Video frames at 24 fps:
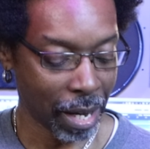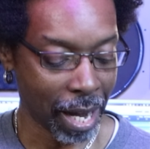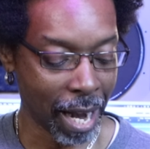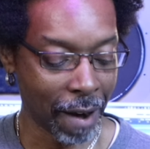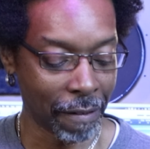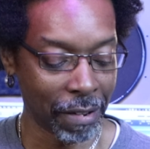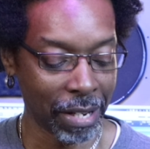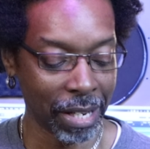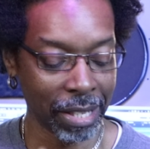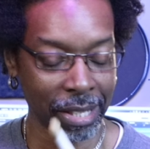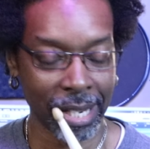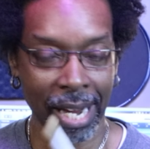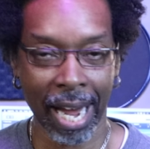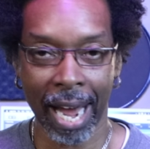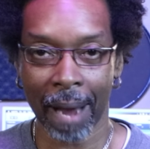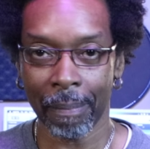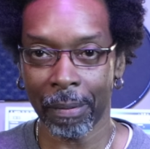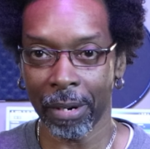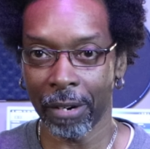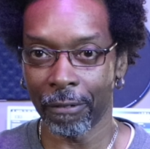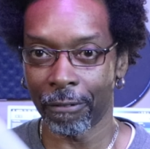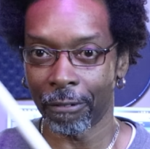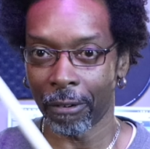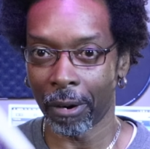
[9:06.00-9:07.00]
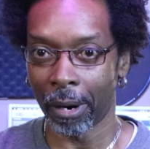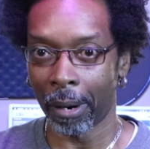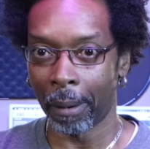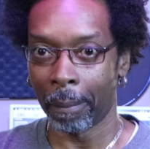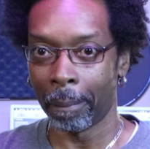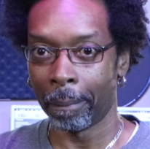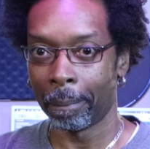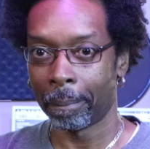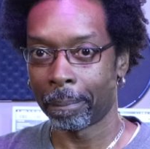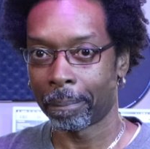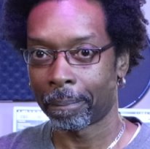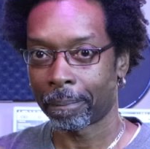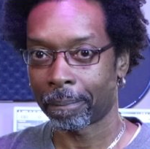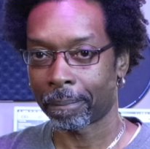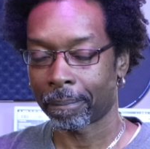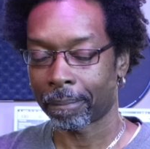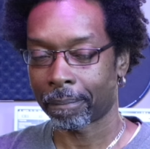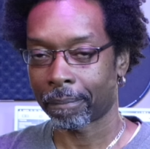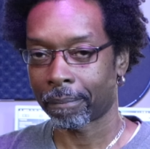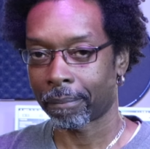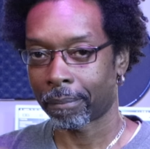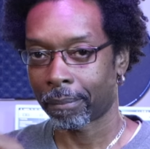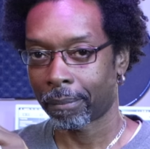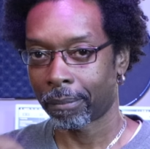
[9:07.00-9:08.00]
Everything's happening from
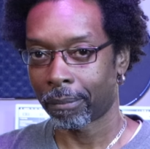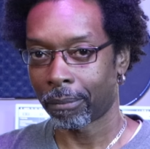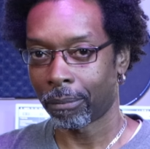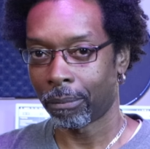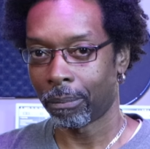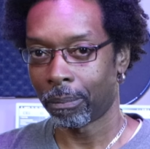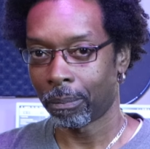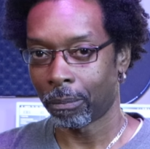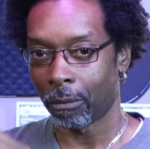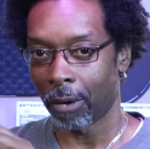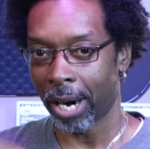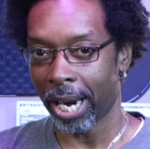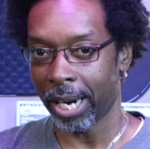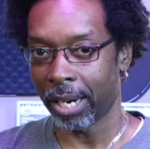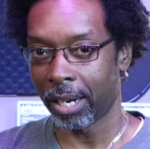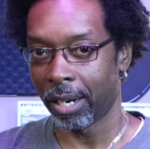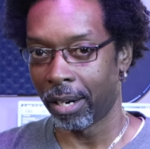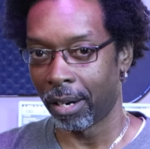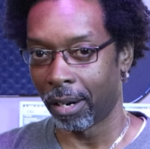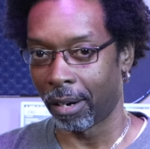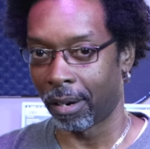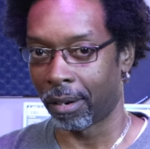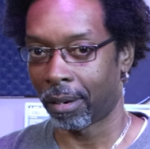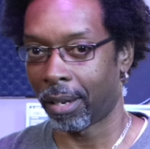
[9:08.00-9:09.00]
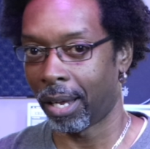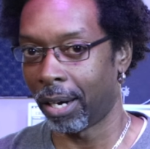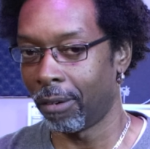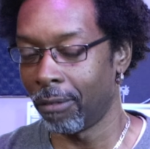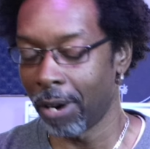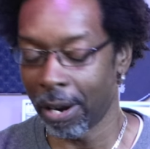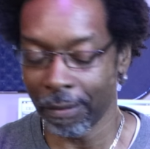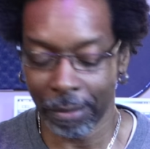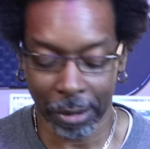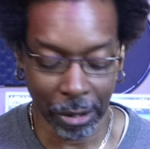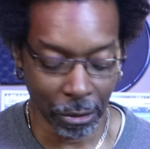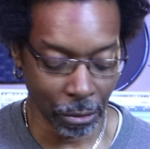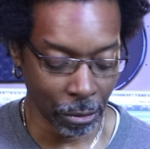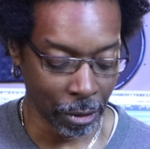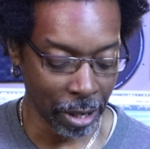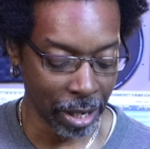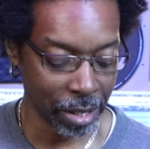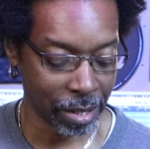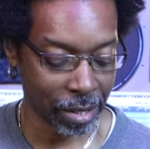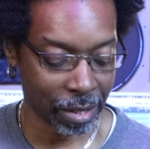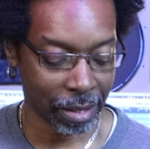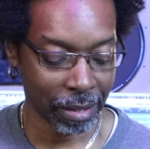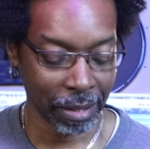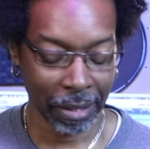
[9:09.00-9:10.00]
right here, like right from the
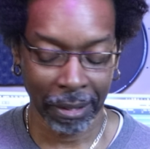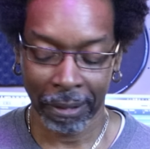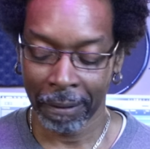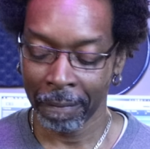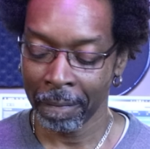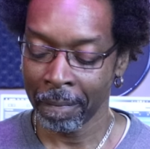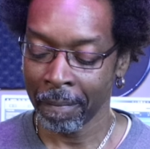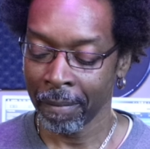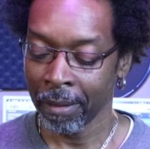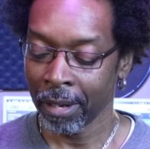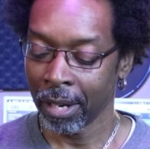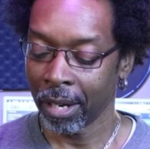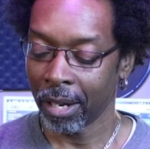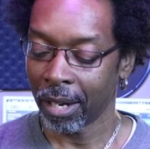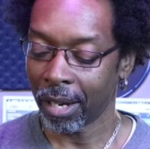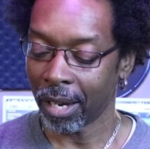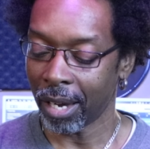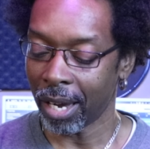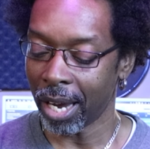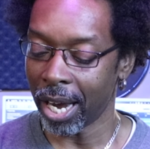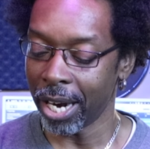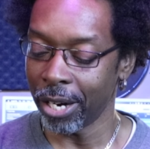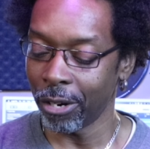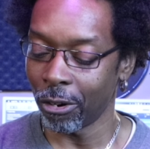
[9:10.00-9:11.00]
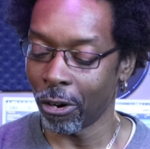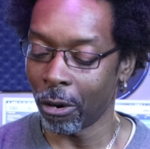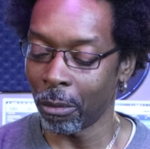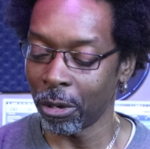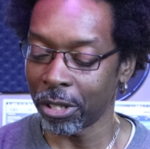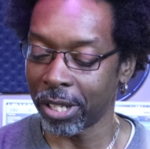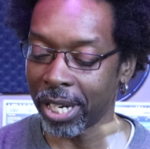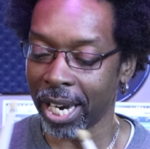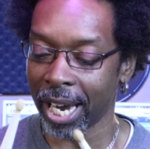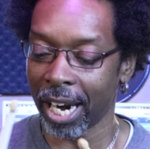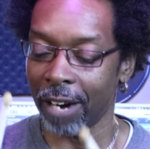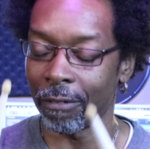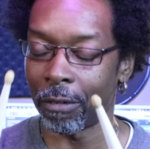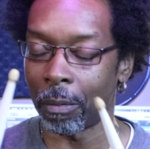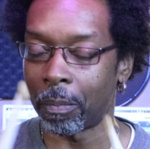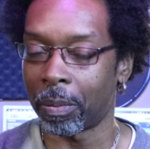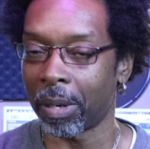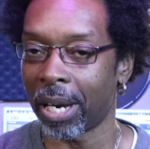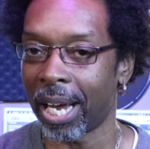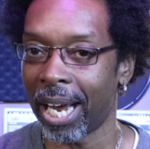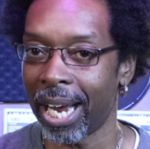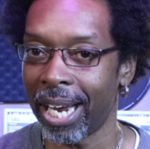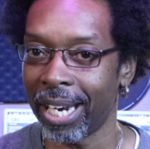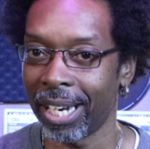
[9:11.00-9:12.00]
wrist. And you're almost kind of
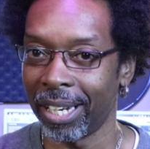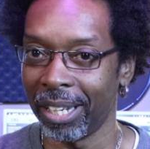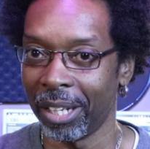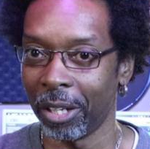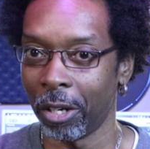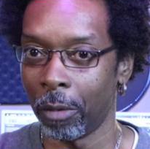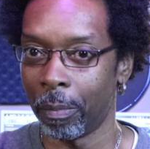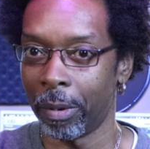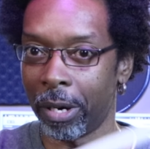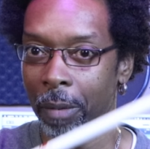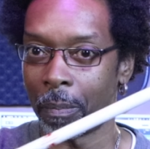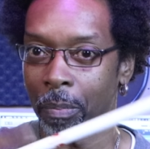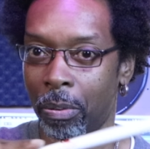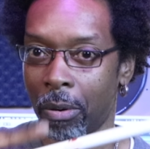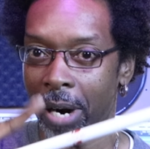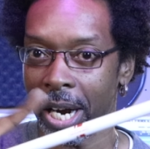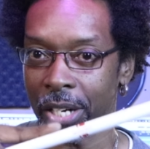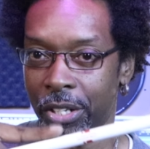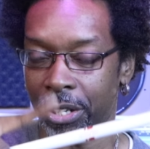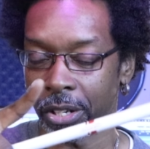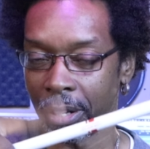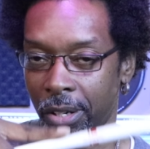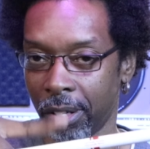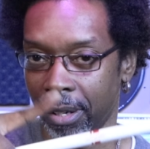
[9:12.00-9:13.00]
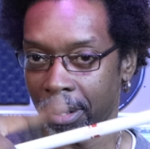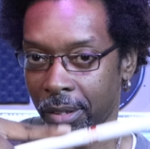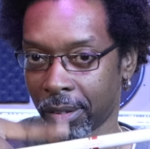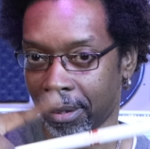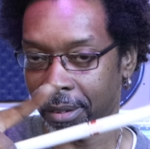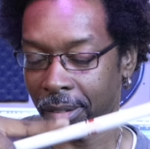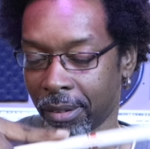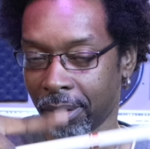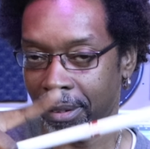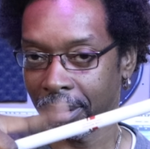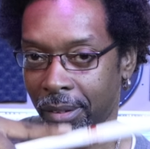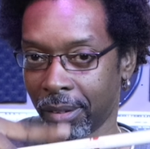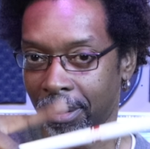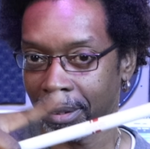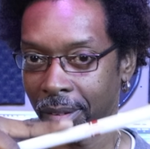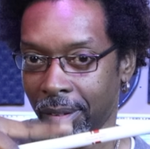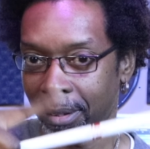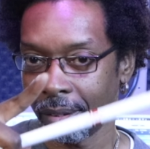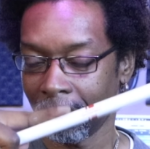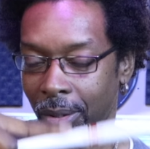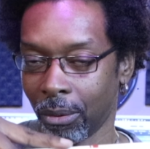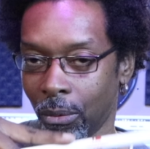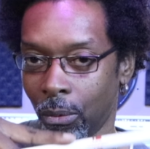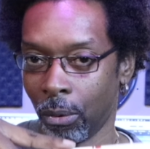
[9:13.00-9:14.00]
applying a little bit of pressure
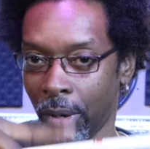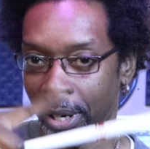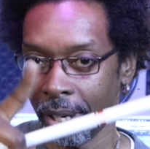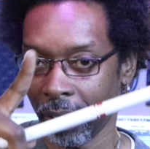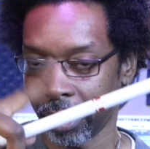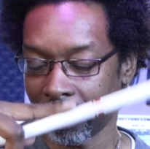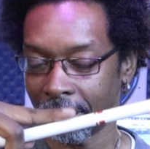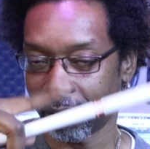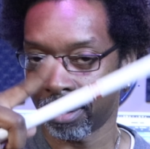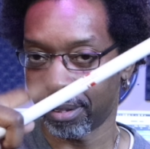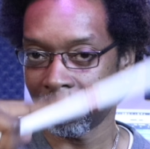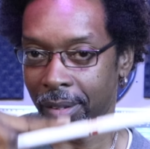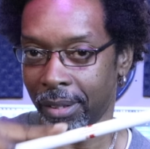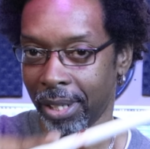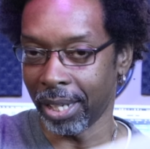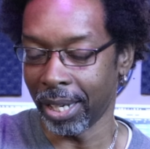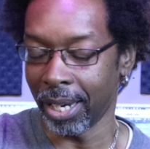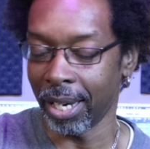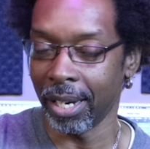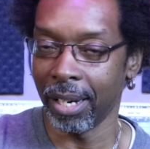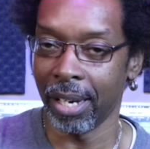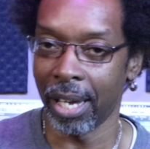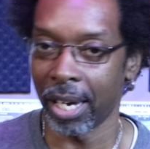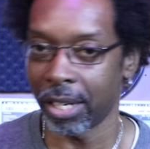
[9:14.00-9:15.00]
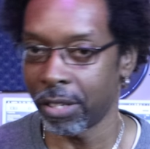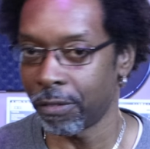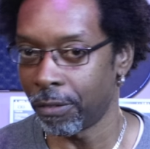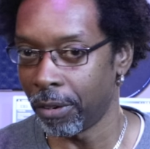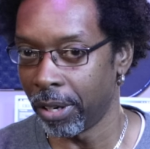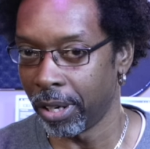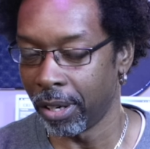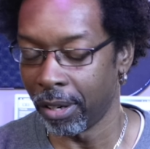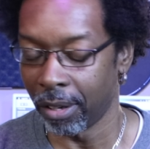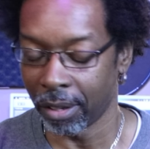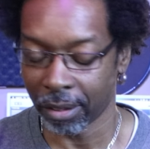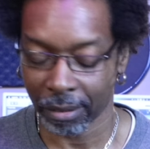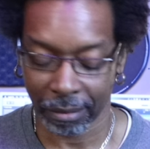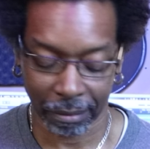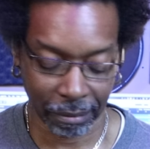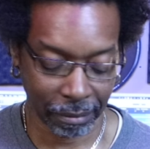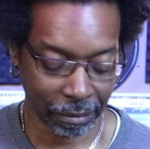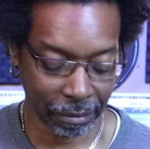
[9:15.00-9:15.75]
with the index finger.